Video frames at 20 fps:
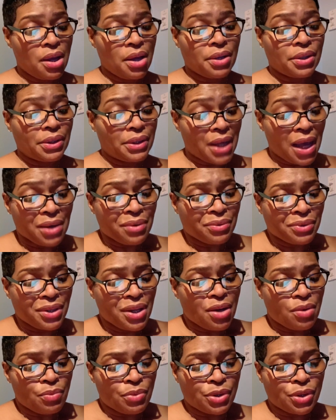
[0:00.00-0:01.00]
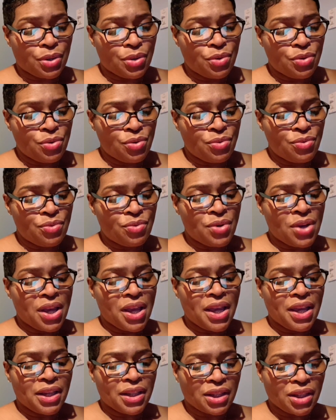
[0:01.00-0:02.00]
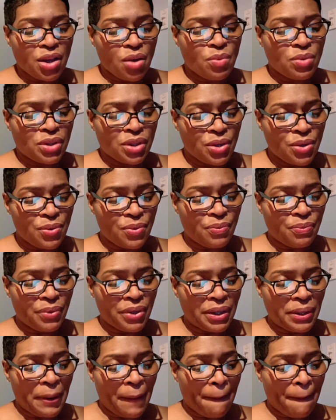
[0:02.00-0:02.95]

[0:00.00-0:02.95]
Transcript: Donald Duck was cool, and so was Goofy.